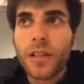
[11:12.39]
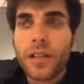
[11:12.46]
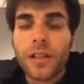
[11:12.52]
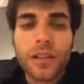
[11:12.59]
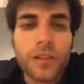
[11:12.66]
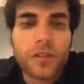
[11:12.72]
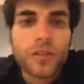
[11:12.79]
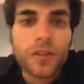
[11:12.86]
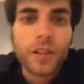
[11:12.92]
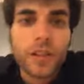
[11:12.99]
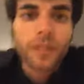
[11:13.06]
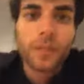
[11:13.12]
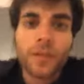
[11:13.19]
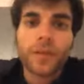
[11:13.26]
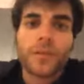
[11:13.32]
usually
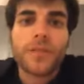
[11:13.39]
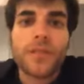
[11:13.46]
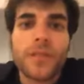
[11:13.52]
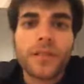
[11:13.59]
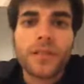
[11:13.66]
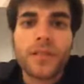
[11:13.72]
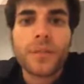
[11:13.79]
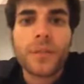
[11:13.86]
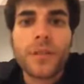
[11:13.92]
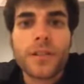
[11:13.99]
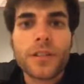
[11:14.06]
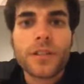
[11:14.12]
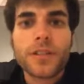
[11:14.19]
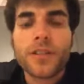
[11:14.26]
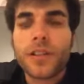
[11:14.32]
when I'm doing the music
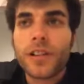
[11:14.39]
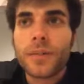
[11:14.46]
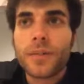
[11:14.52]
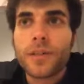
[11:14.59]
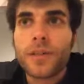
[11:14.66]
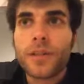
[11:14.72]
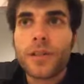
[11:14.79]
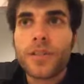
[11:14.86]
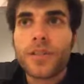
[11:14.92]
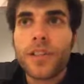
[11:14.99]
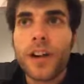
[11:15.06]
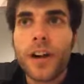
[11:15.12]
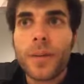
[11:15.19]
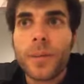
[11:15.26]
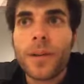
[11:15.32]
streams, who are
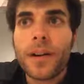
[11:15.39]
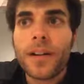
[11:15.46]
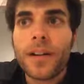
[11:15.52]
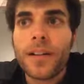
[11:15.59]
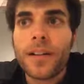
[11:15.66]
from